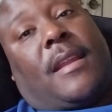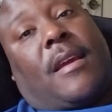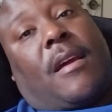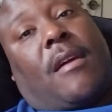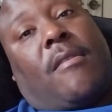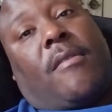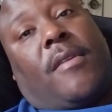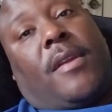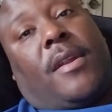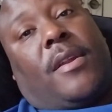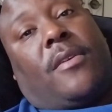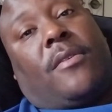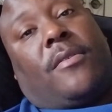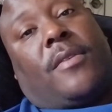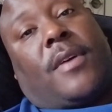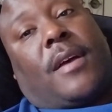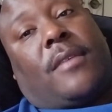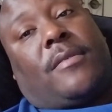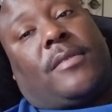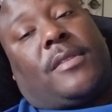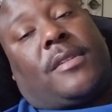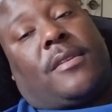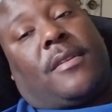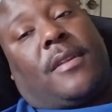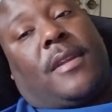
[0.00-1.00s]
I already know how
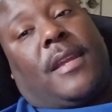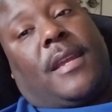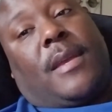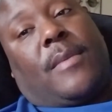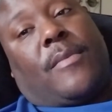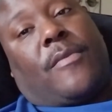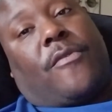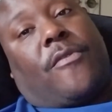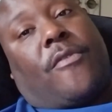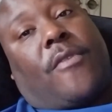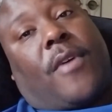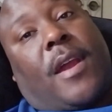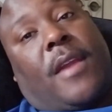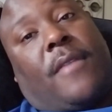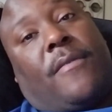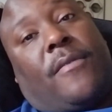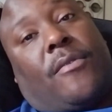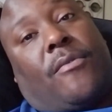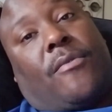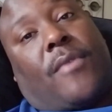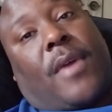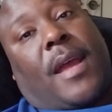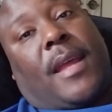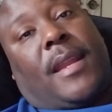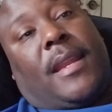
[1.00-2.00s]
it's going to end before I
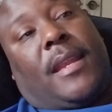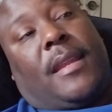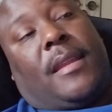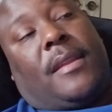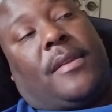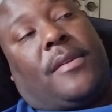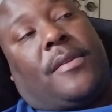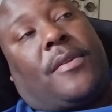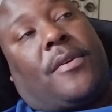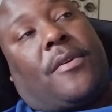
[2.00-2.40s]
even write it.